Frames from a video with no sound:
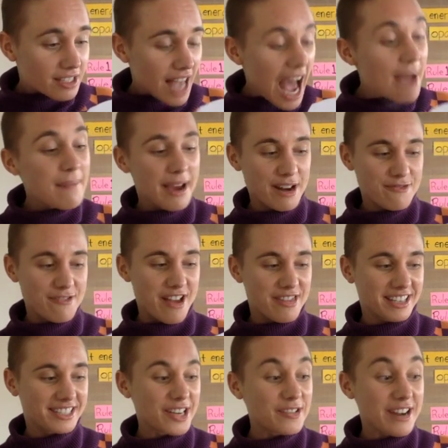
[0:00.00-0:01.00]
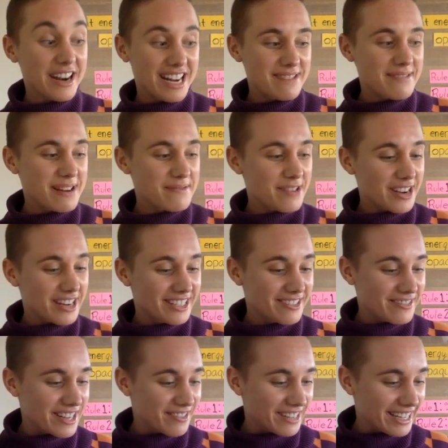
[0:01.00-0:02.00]
might have read this already, but I'm going to
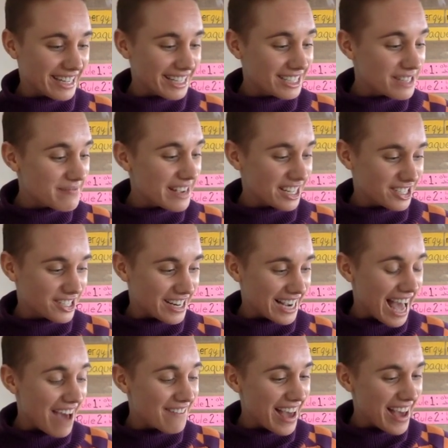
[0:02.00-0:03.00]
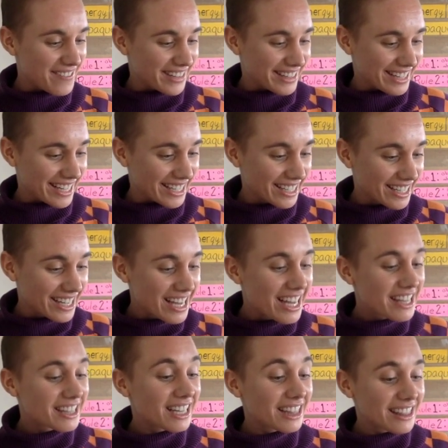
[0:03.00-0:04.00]
reread it to make sure I have everything.
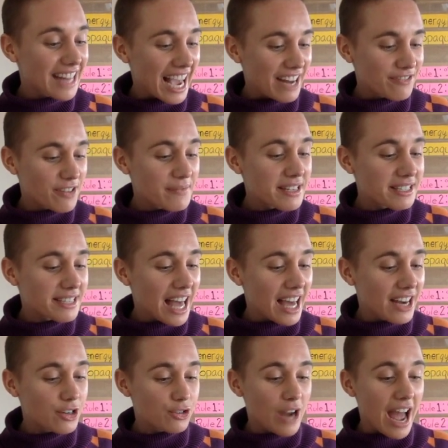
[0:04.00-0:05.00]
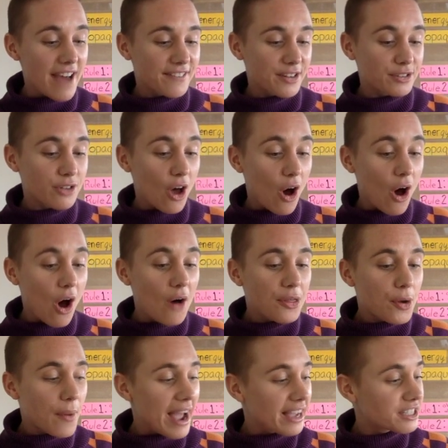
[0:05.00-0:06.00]
The light from the sun travels all
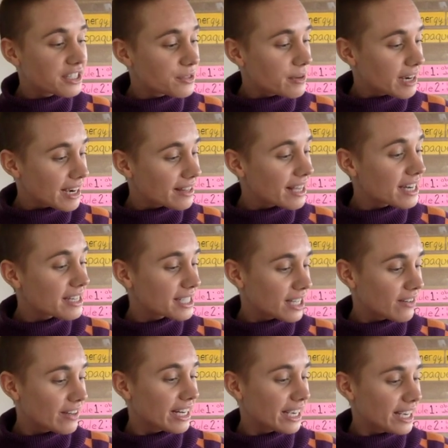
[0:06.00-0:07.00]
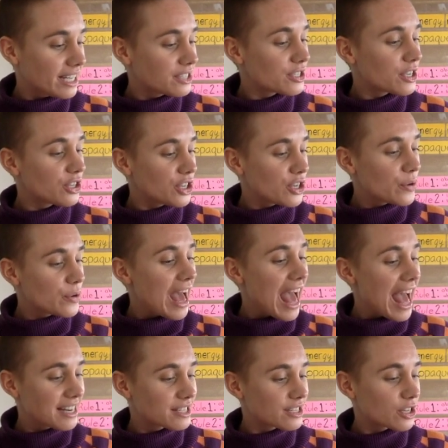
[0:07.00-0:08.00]
the way to Earth until it hits you
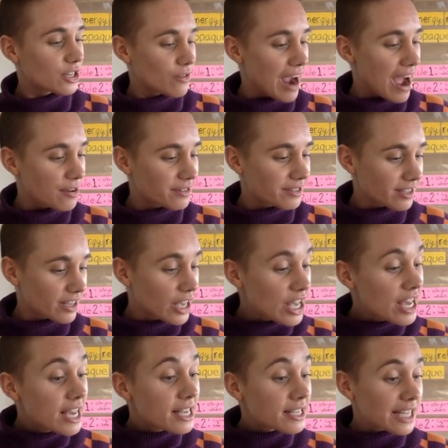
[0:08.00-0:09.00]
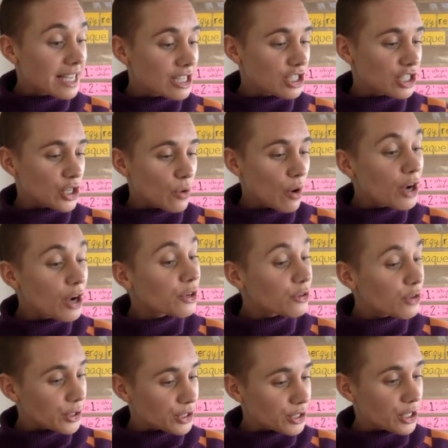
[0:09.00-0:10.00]
and the ground. Since you are
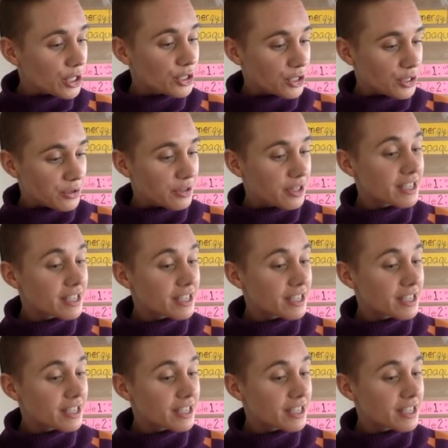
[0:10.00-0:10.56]
closer to the